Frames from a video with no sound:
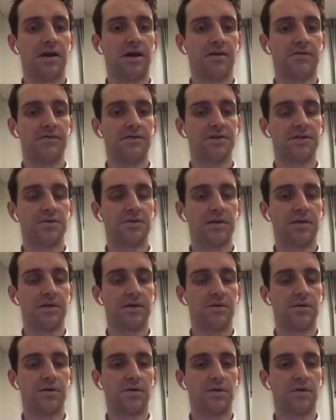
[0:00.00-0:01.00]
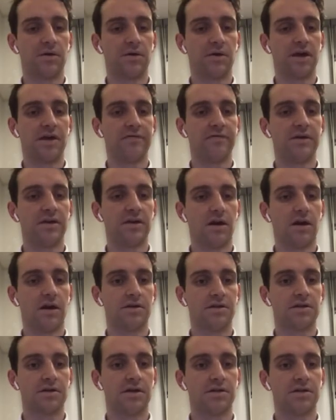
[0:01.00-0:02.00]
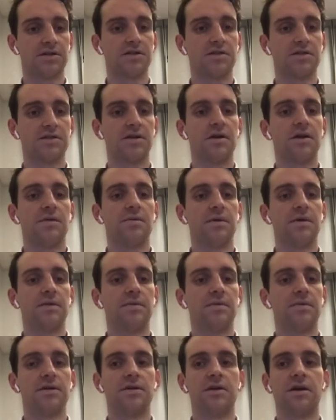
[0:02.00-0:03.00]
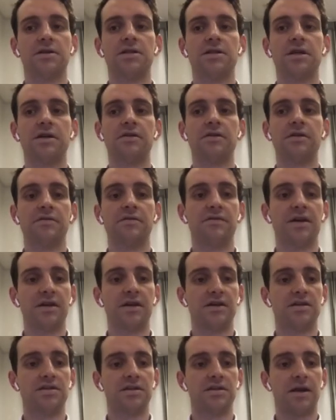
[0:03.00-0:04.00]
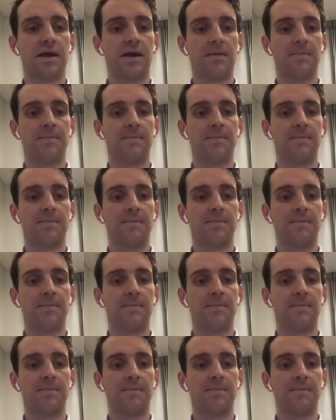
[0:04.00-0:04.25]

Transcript: pelvis with oral and IV contrast, with an arterial phase